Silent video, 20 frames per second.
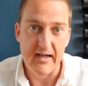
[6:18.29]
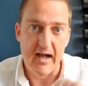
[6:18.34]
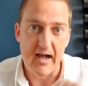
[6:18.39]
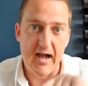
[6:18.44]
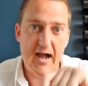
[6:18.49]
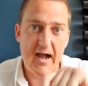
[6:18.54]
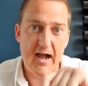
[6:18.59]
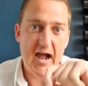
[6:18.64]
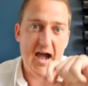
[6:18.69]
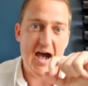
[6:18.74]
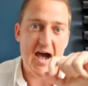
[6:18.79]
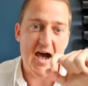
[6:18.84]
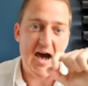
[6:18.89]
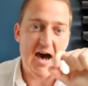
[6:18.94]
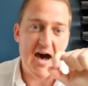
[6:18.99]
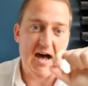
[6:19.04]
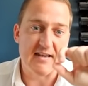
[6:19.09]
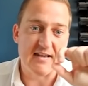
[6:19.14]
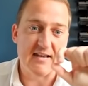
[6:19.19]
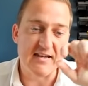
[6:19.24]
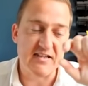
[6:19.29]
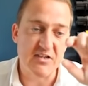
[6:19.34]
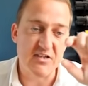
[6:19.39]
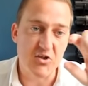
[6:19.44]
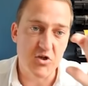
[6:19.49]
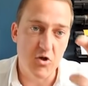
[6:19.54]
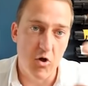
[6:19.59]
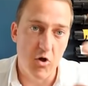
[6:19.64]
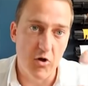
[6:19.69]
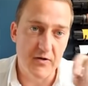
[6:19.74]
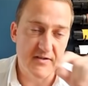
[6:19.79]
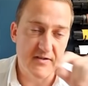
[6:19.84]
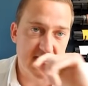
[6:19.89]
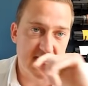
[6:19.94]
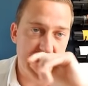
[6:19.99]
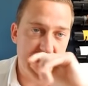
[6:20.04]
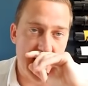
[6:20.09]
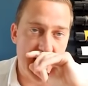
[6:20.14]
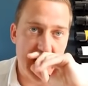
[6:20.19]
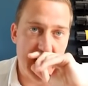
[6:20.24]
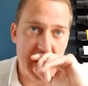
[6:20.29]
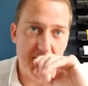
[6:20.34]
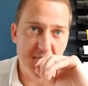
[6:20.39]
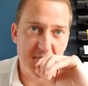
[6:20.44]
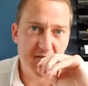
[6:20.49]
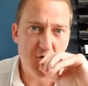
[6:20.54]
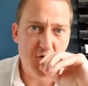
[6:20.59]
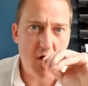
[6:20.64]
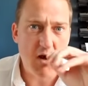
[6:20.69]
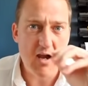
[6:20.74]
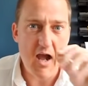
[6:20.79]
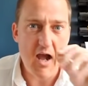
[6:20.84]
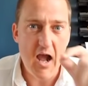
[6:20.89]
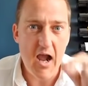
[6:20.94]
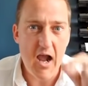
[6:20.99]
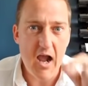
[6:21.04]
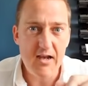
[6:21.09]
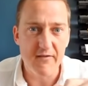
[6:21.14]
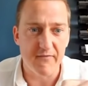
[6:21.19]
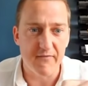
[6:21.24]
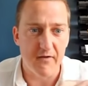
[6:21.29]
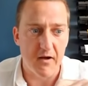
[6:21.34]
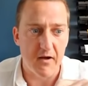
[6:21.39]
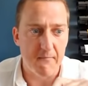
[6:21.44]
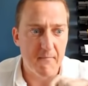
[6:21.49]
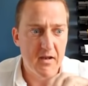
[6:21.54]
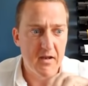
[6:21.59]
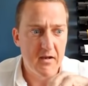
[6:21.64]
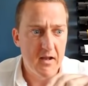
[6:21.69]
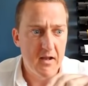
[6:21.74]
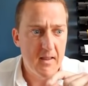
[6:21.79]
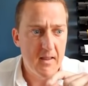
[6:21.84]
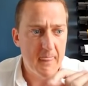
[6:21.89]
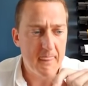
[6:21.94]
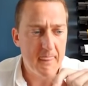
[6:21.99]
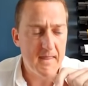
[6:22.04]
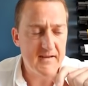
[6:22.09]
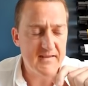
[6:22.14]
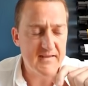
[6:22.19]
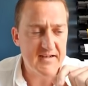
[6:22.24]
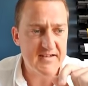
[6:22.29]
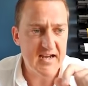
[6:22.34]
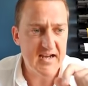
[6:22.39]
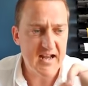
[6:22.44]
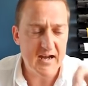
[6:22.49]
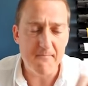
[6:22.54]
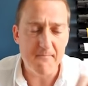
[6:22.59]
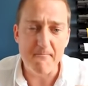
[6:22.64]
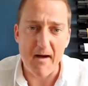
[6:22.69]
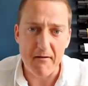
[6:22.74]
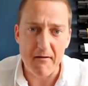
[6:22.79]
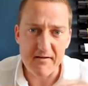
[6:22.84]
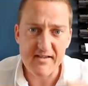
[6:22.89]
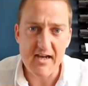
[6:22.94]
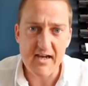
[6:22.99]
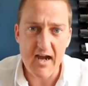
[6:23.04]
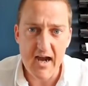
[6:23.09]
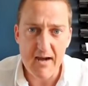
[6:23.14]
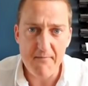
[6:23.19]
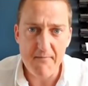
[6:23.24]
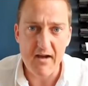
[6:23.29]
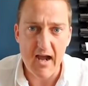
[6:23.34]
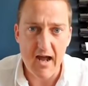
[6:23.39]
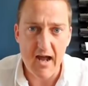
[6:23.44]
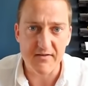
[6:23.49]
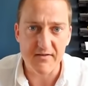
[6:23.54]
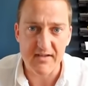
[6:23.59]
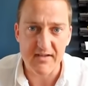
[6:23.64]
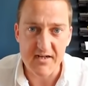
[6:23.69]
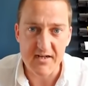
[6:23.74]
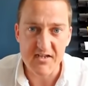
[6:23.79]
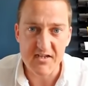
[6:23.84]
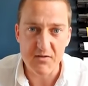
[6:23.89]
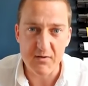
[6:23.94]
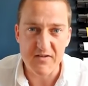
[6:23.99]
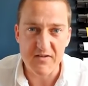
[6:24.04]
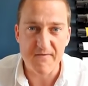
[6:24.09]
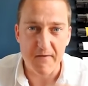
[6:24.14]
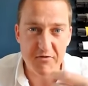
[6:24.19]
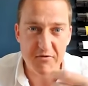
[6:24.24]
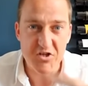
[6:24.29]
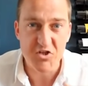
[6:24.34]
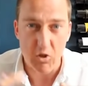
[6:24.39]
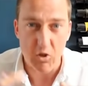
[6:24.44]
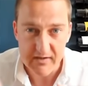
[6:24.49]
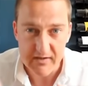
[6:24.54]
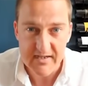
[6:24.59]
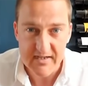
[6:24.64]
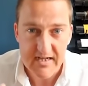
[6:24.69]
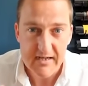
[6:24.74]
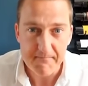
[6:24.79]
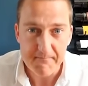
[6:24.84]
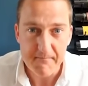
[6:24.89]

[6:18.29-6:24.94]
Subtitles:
And it's got kind of a, they say like a maritime kind of taste to it. It's very salty.